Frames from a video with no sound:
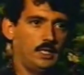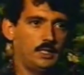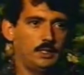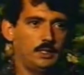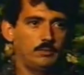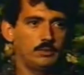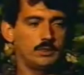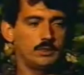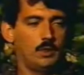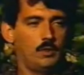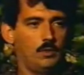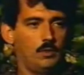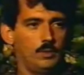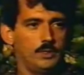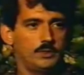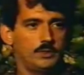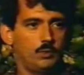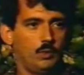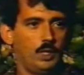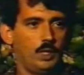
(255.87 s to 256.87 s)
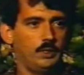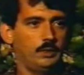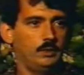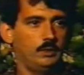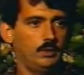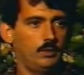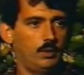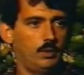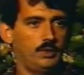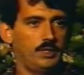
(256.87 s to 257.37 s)
There was always one
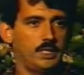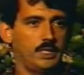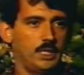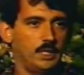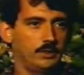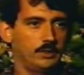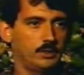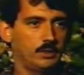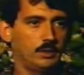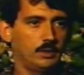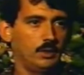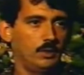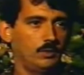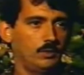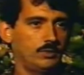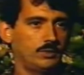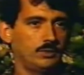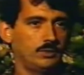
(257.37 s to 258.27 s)
or the other close